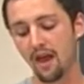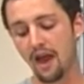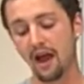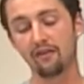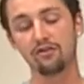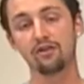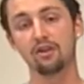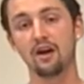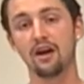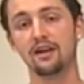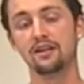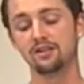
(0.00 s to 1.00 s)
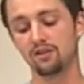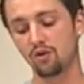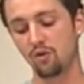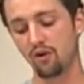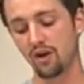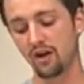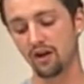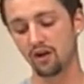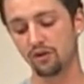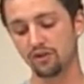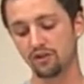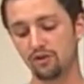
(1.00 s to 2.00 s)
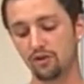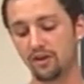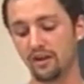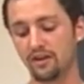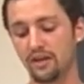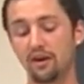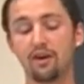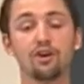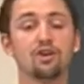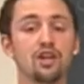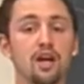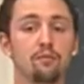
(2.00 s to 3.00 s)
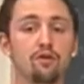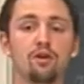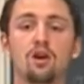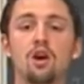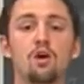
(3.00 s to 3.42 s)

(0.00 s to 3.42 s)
After the light hits the cornea, it goes into the interior chamber,